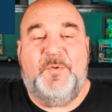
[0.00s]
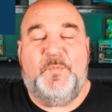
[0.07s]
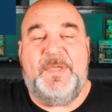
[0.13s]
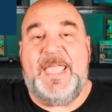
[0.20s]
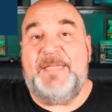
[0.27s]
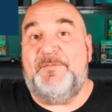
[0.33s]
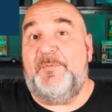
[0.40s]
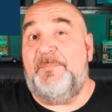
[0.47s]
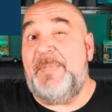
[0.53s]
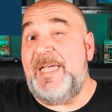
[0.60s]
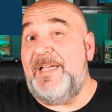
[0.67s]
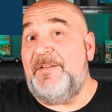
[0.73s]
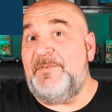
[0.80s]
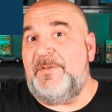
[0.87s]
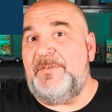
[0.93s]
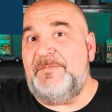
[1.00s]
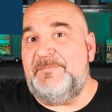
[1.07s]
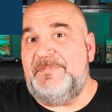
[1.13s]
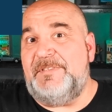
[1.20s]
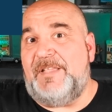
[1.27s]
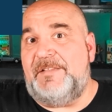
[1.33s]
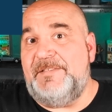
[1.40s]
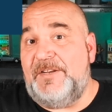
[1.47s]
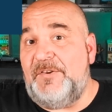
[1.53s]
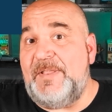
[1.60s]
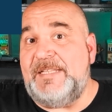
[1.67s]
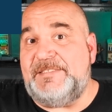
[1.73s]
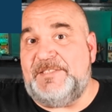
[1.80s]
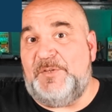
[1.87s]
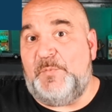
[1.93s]
We have about a little
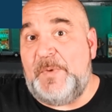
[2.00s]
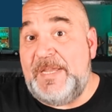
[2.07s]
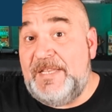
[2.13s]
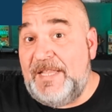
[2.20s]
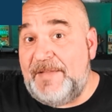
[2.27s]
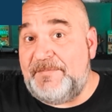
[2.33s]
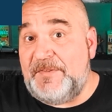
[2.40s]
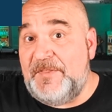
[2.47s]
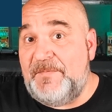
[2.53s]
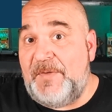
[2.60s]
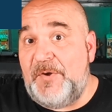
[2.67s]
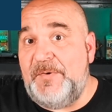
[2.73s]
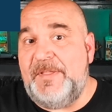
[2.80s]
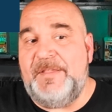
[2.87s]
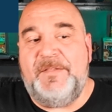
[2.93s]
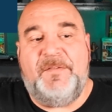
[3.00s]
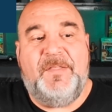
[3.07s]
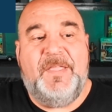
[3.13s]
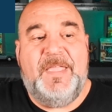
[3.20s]
less than a week left in the voting,